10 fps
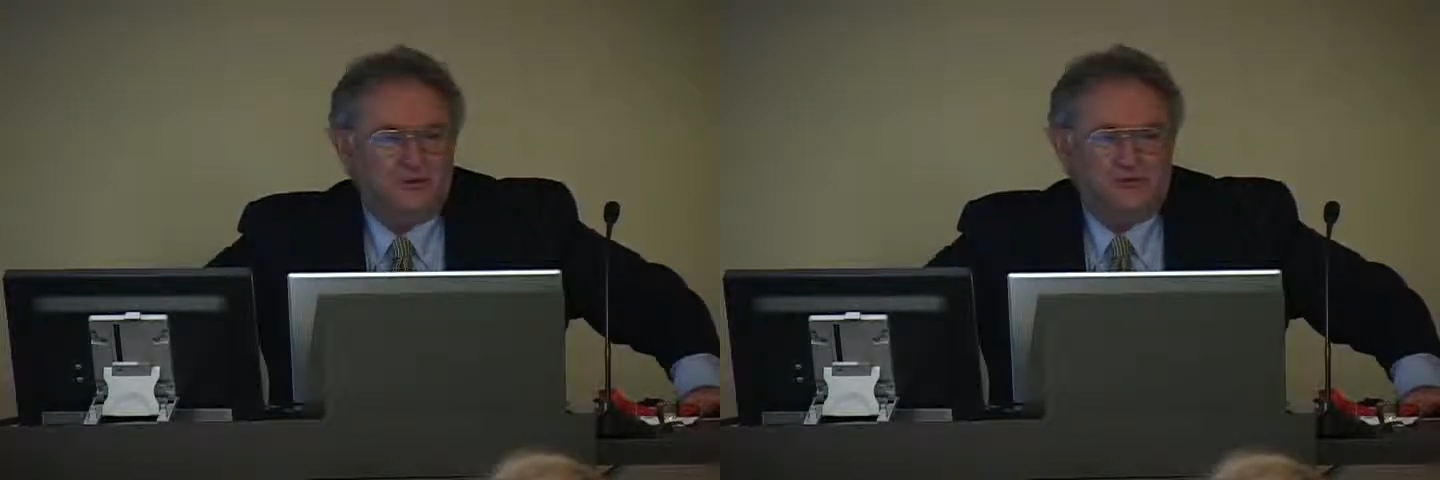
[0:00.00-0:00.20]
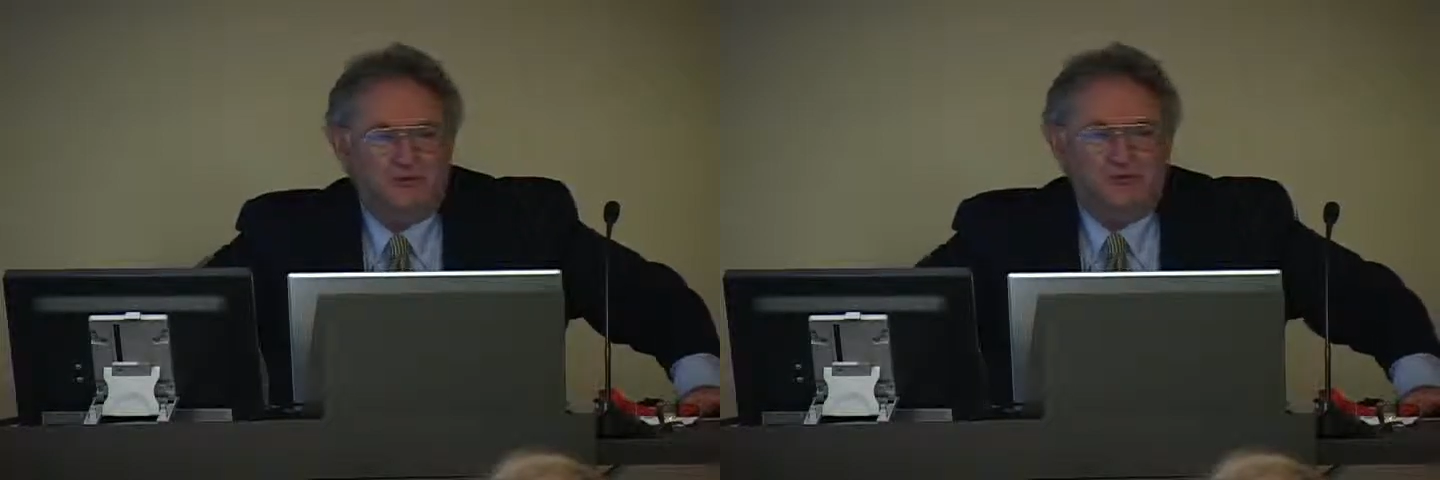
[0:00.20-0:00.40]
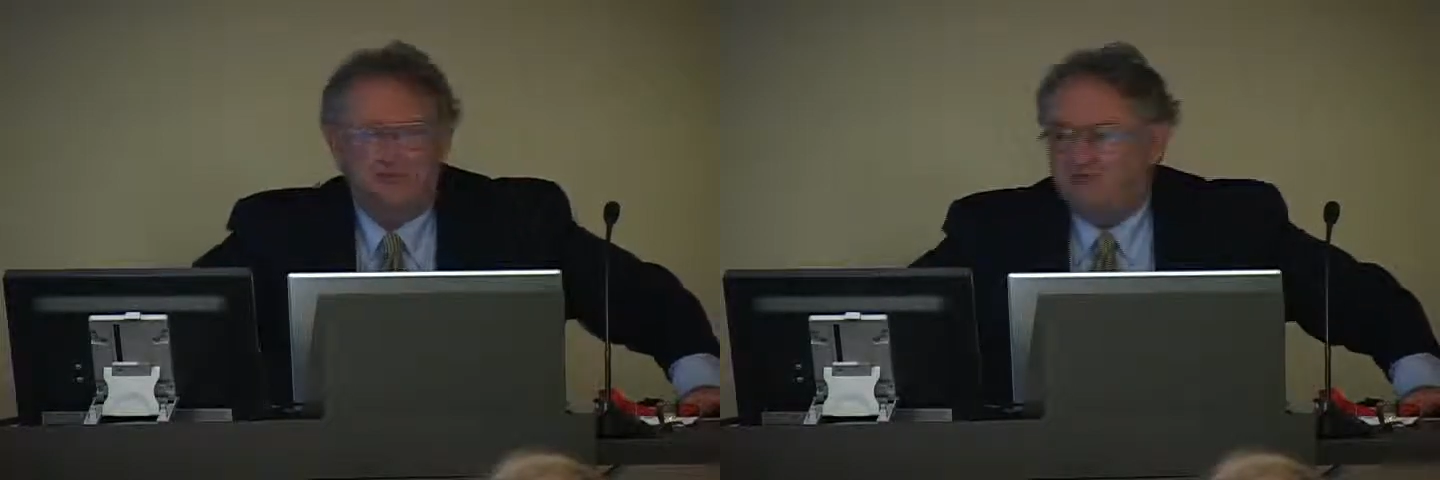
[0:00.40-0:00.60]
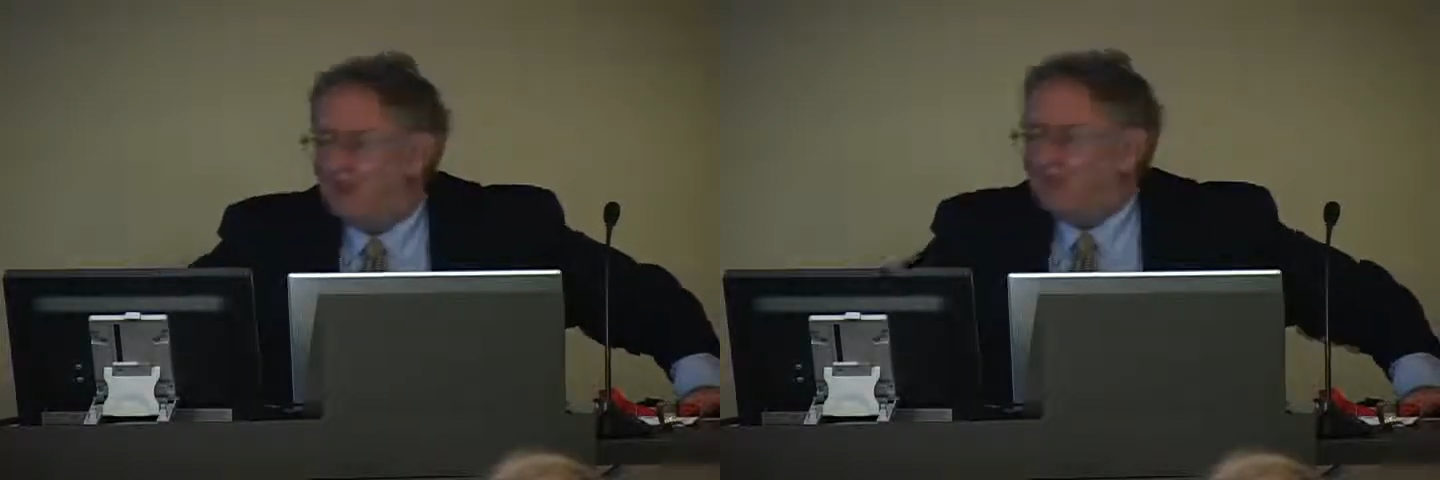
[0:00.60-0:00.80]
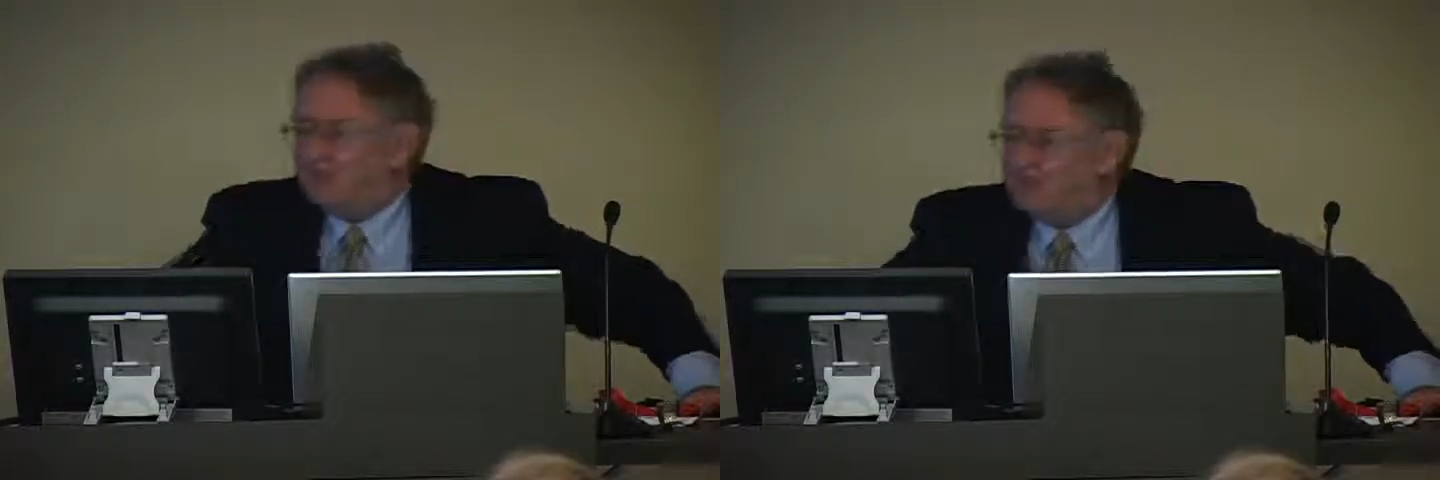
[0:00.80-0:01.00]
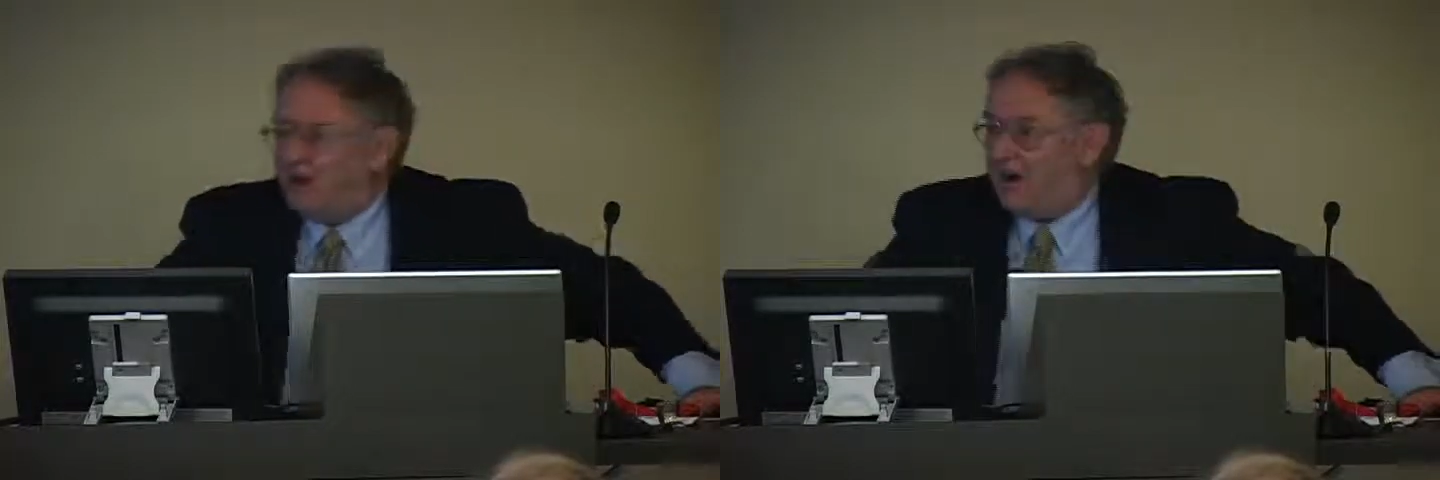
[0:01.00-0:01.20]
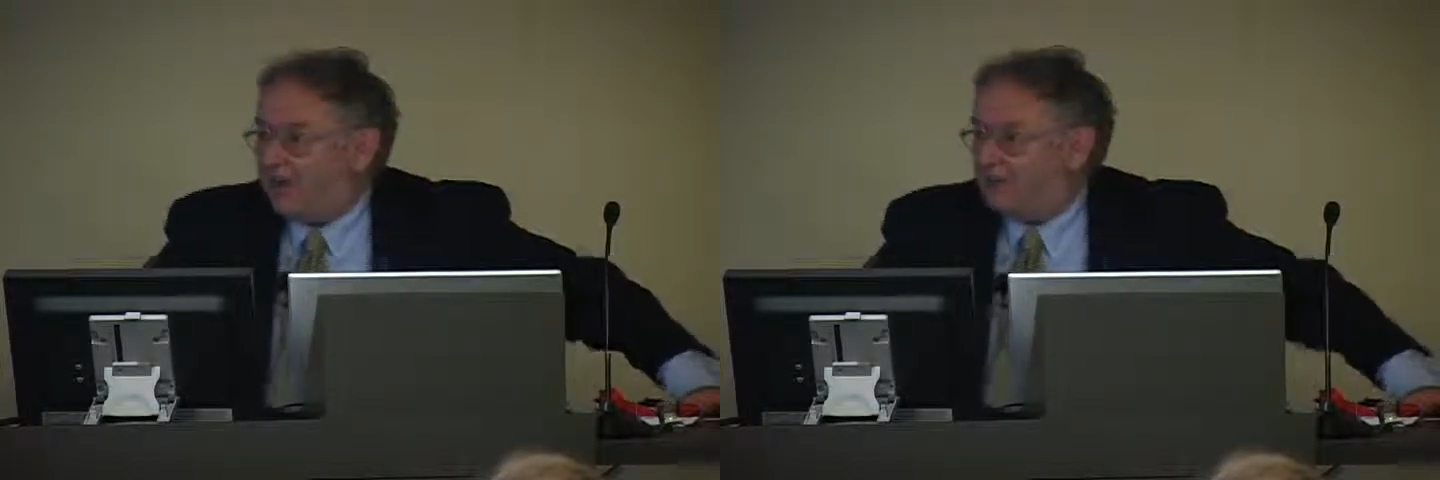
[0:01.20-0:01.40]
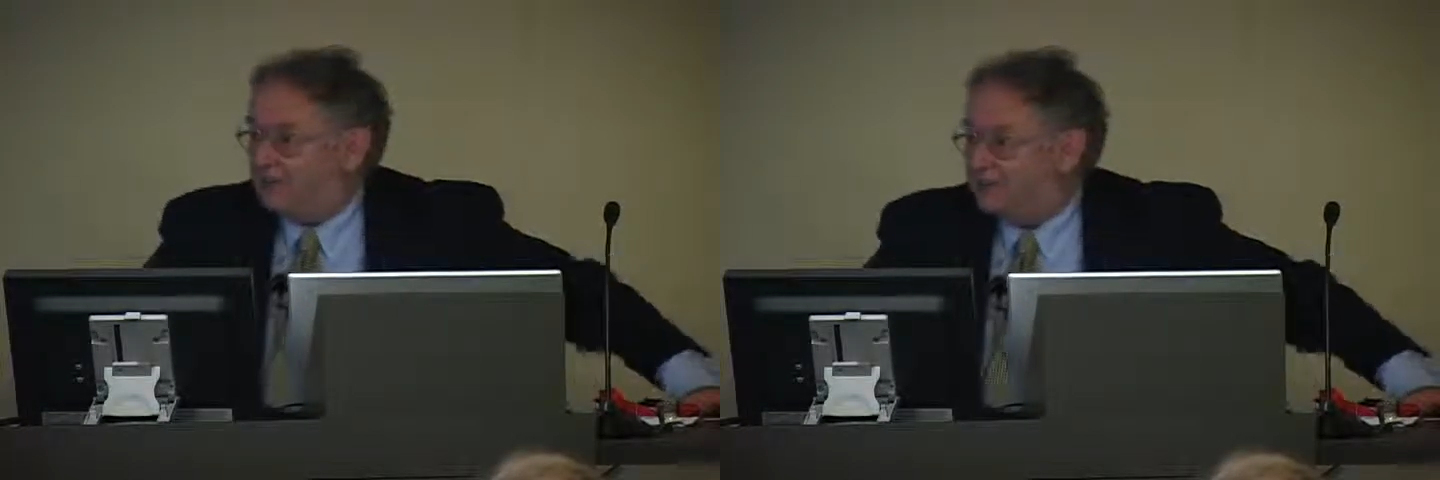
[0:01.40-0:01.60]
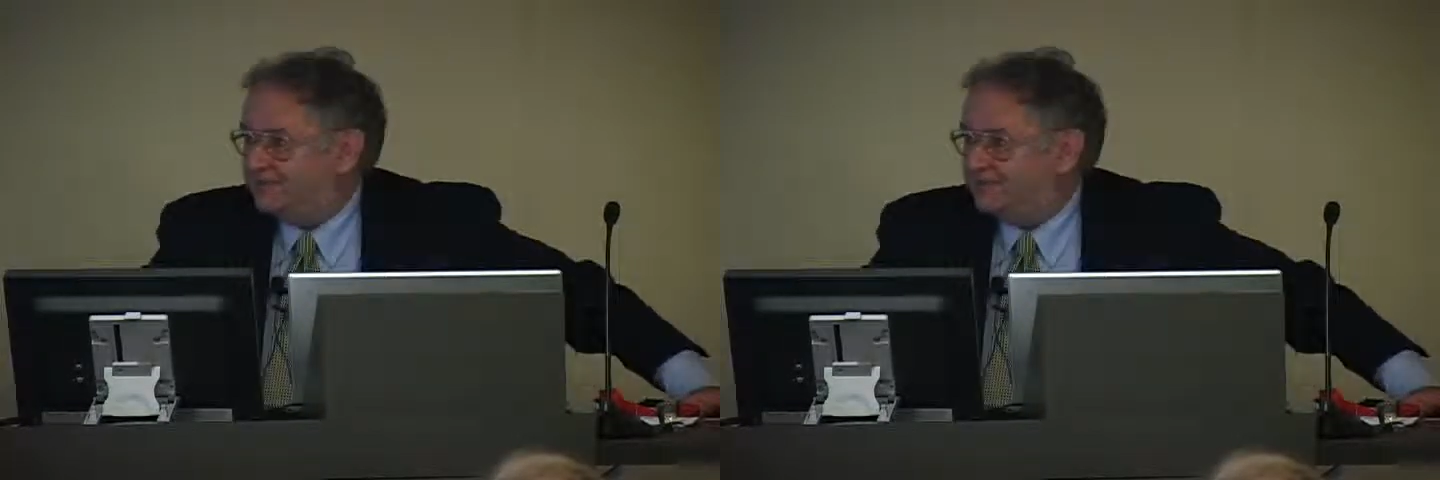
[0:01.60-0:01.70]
that you will rise up